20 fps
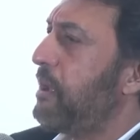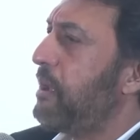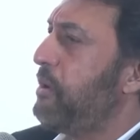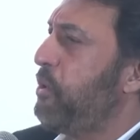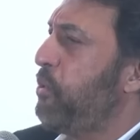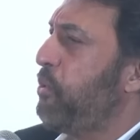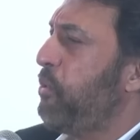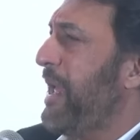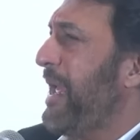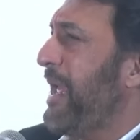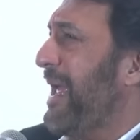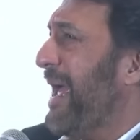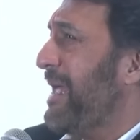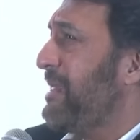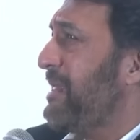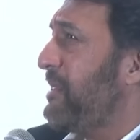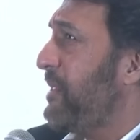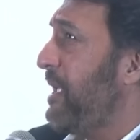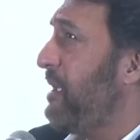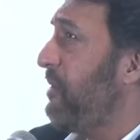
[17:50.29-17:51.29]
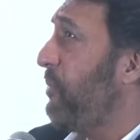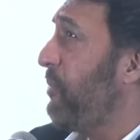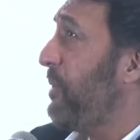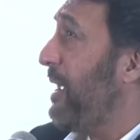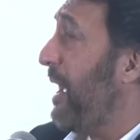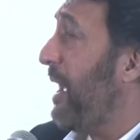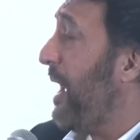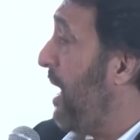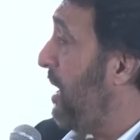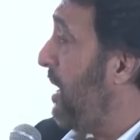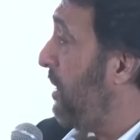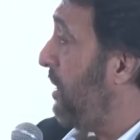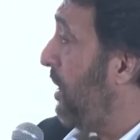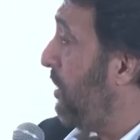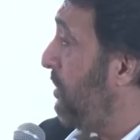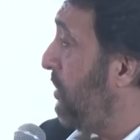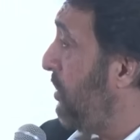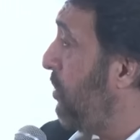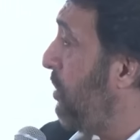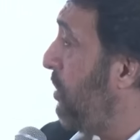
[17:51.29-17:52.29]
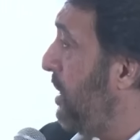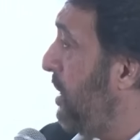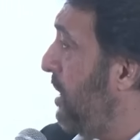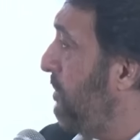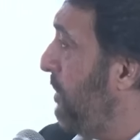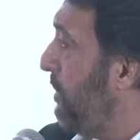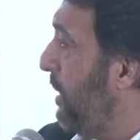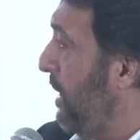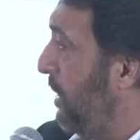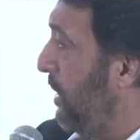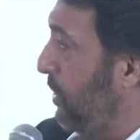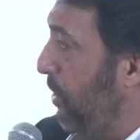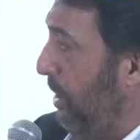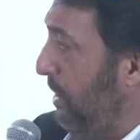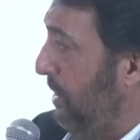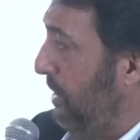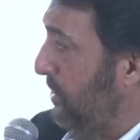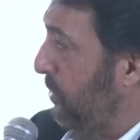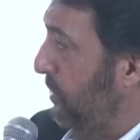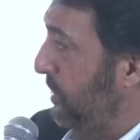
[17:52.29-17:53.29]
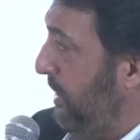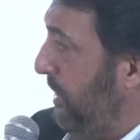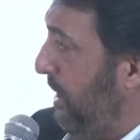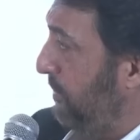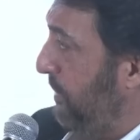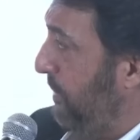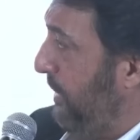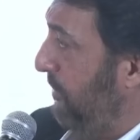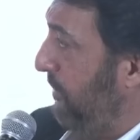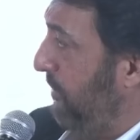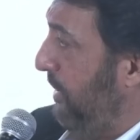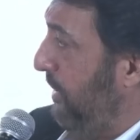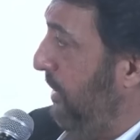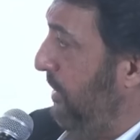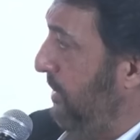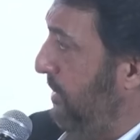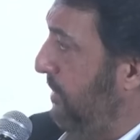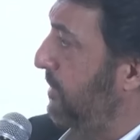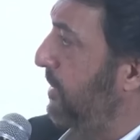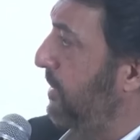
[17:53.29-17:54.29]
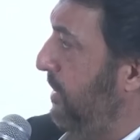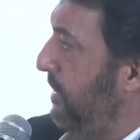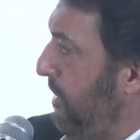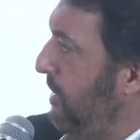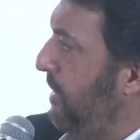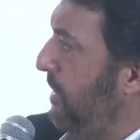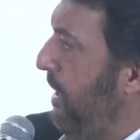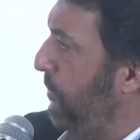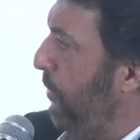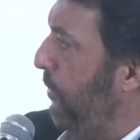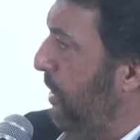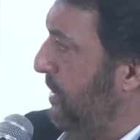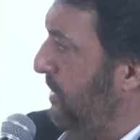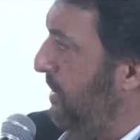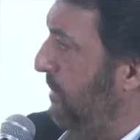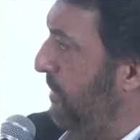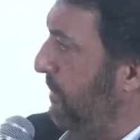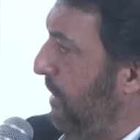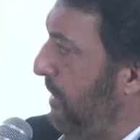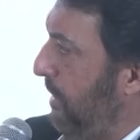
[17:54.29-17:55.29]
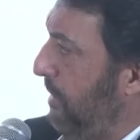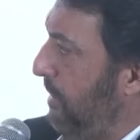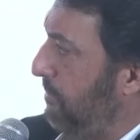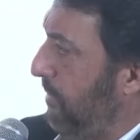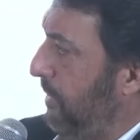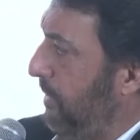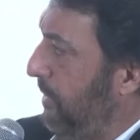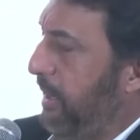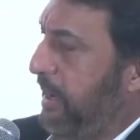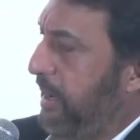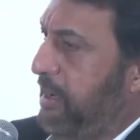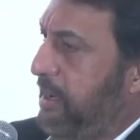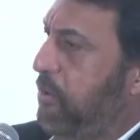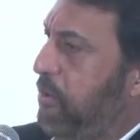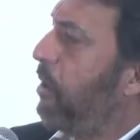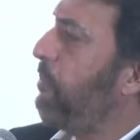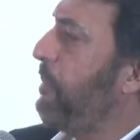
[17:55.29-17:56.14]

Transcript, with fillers: Today, I think we add around $200 billion to GDP every year, approximately. That's right, yeah. Correct? Or